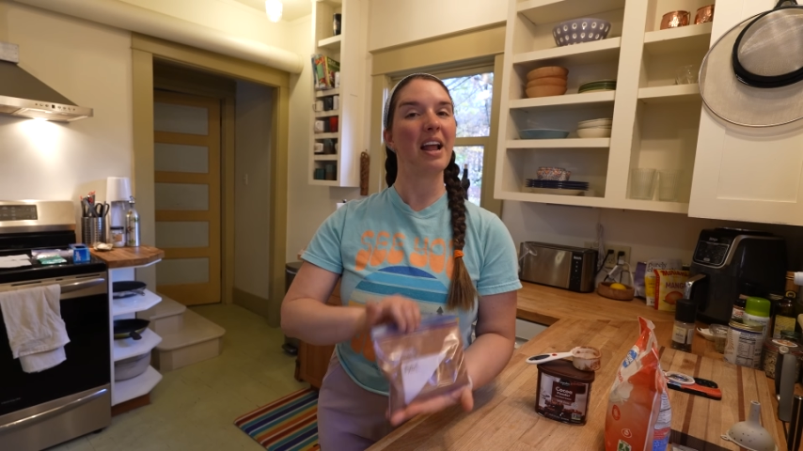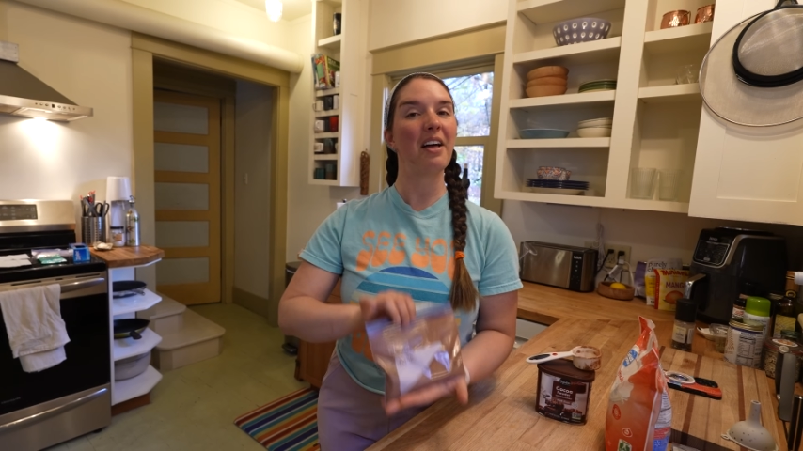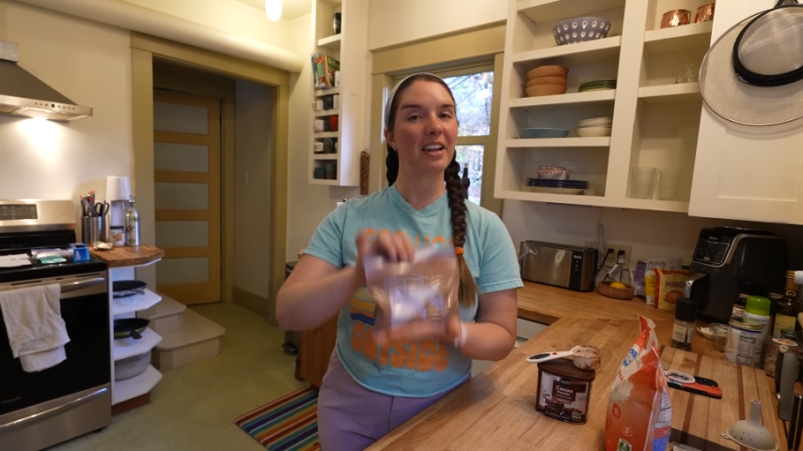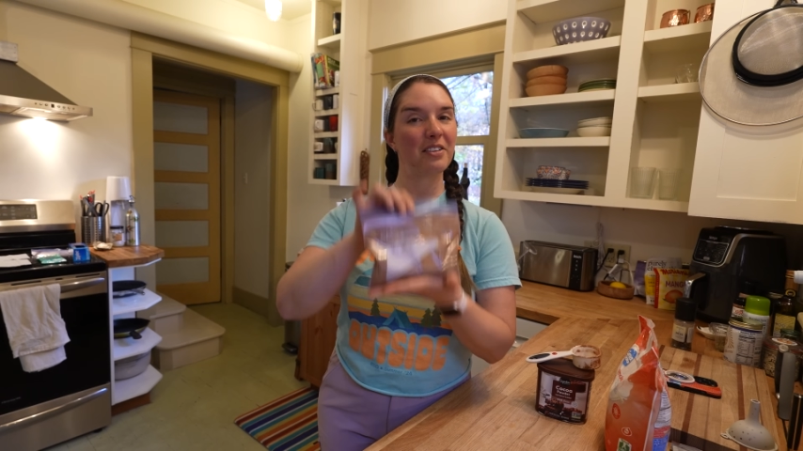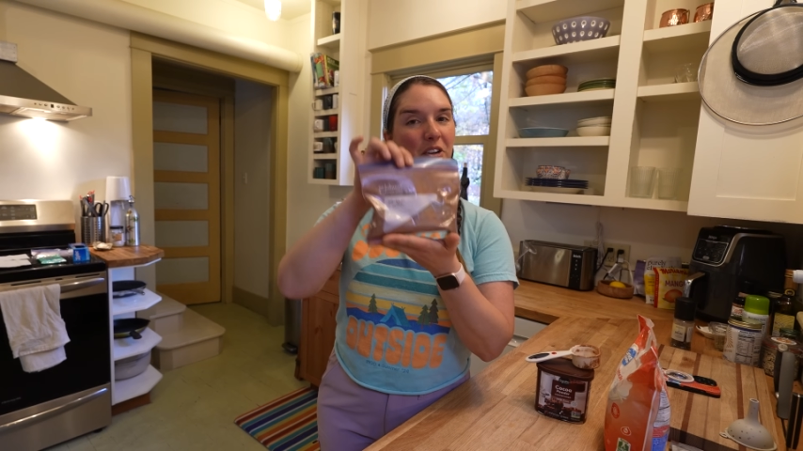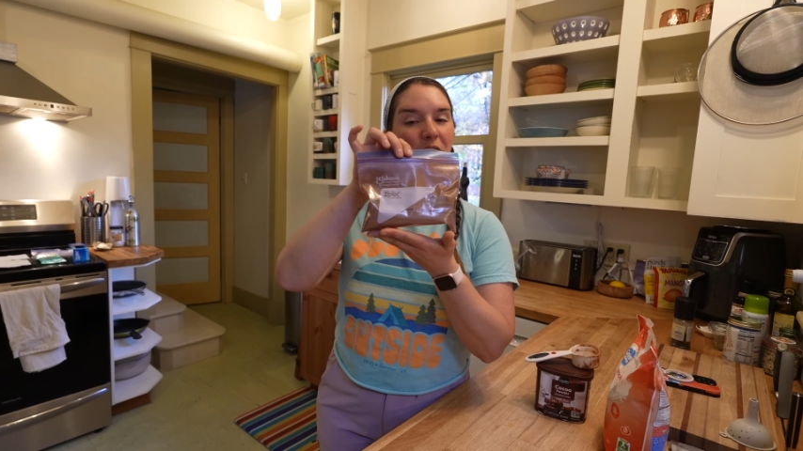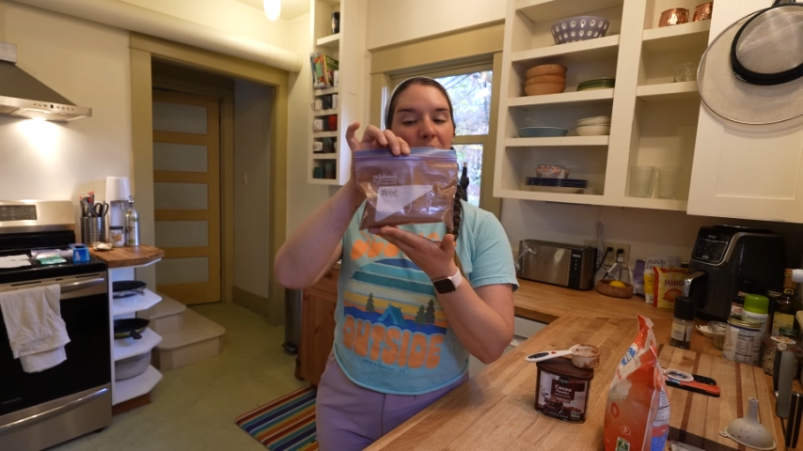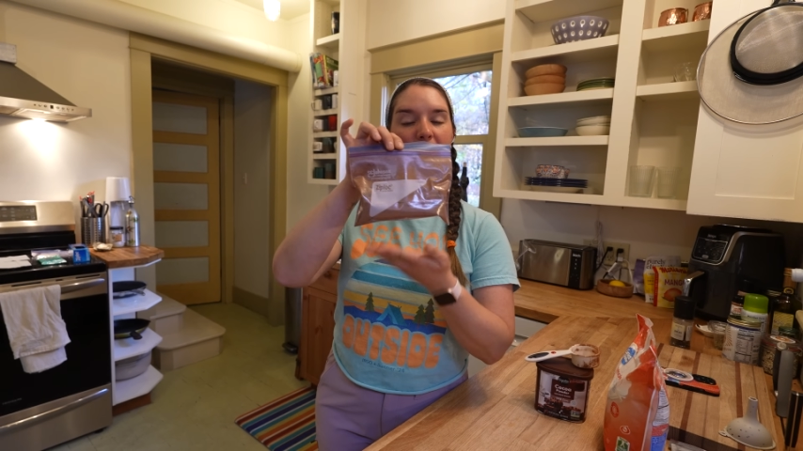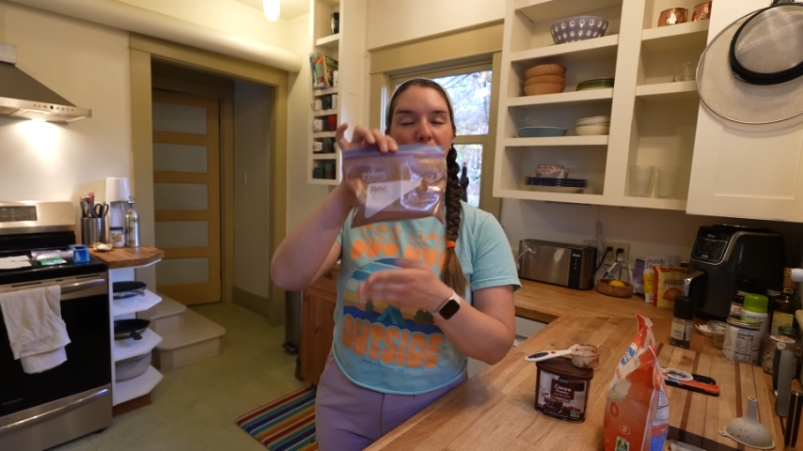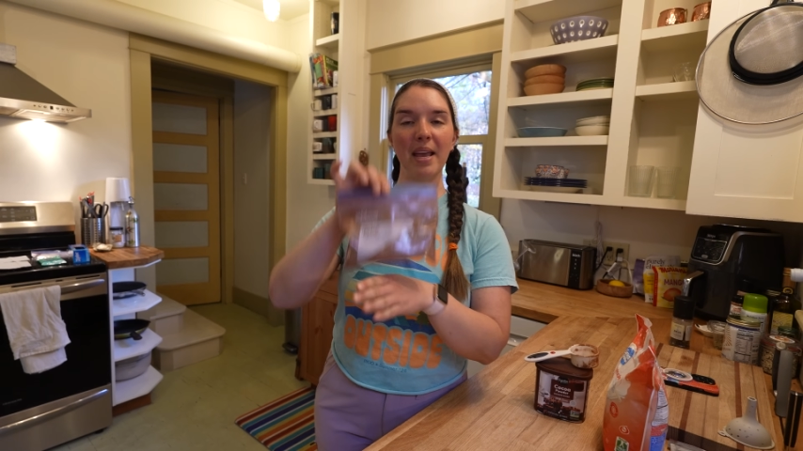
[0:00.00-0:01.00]
now that I've shown you
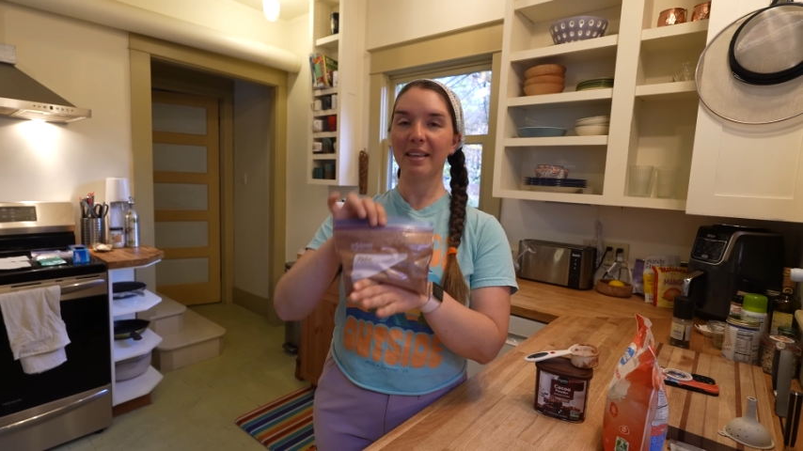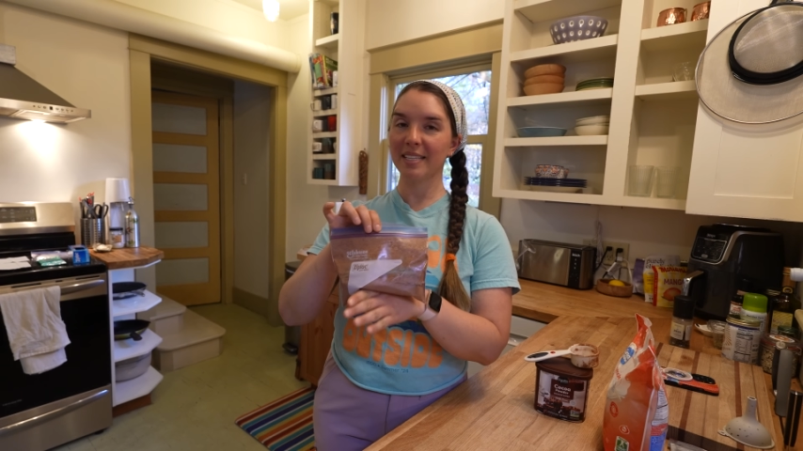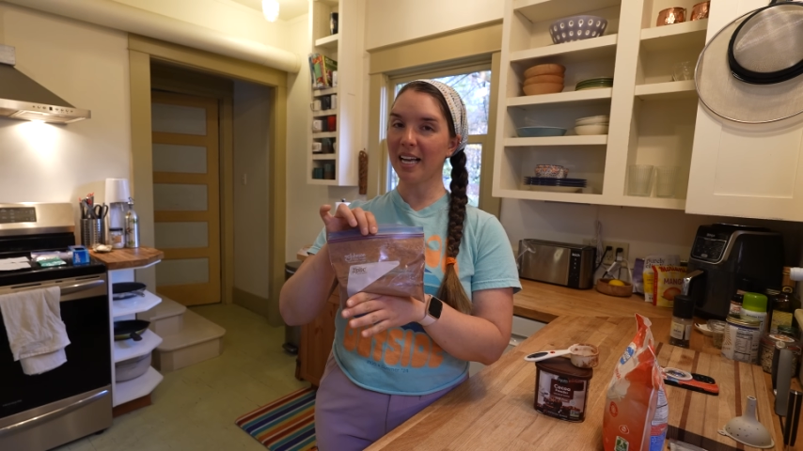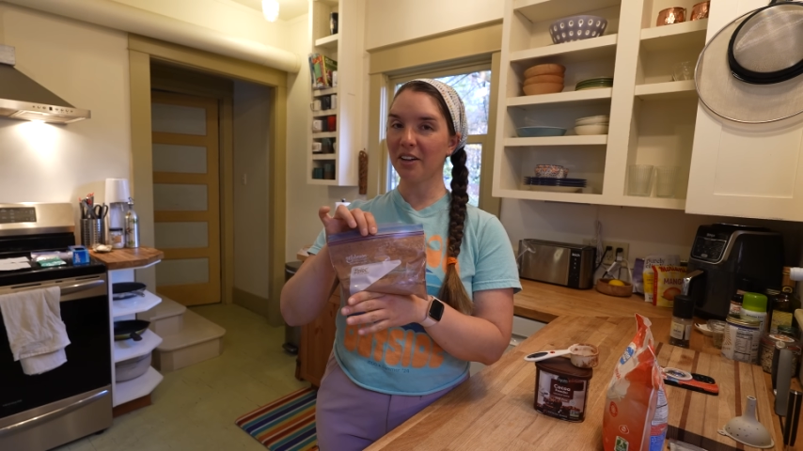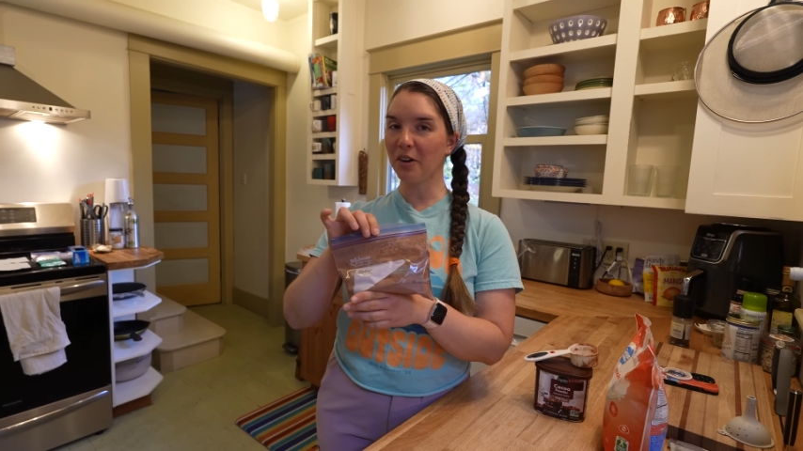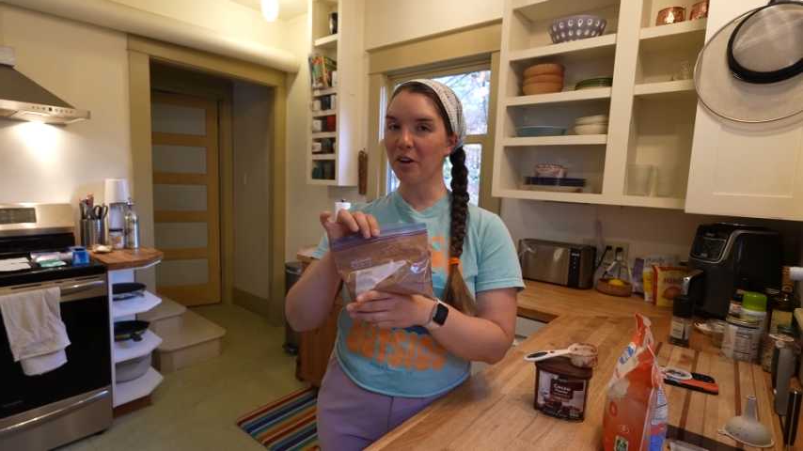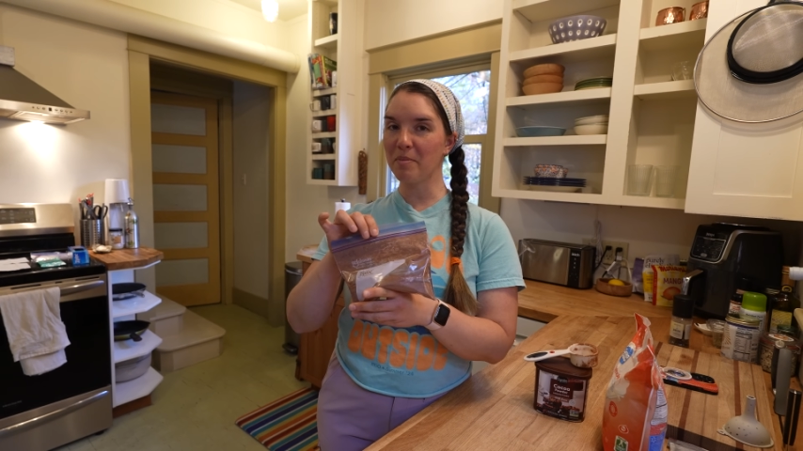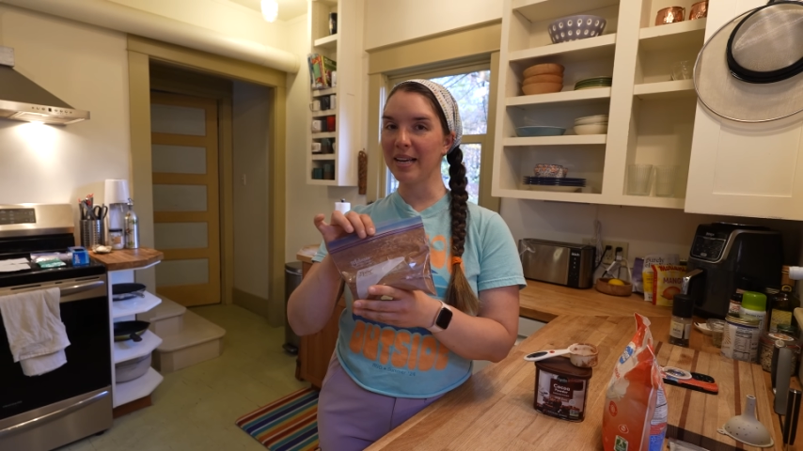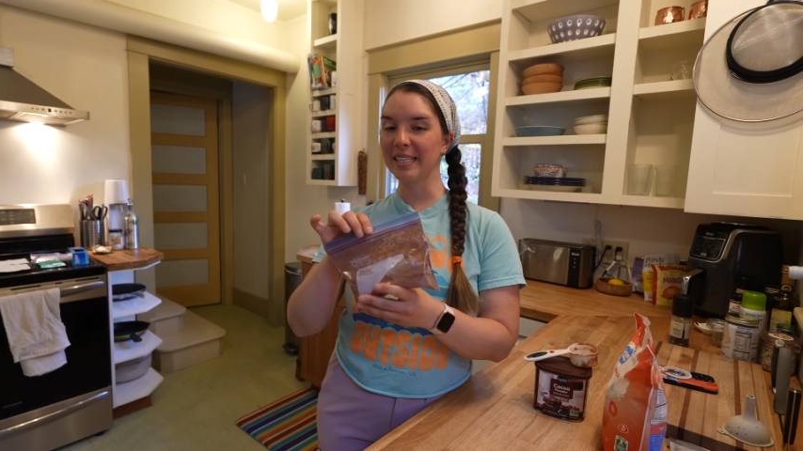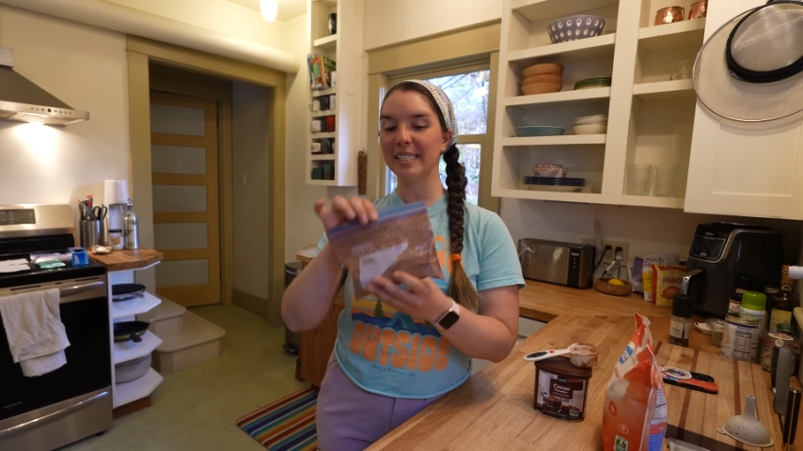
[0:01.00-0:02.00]
how to make this hot cocoa
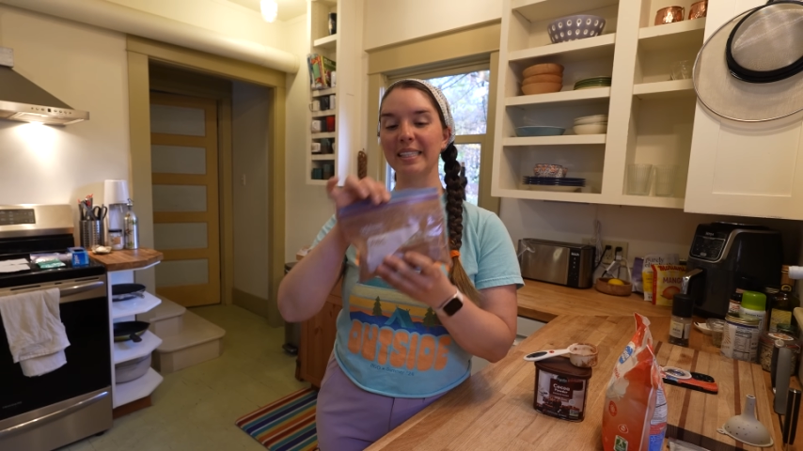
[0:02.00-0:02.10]
mix,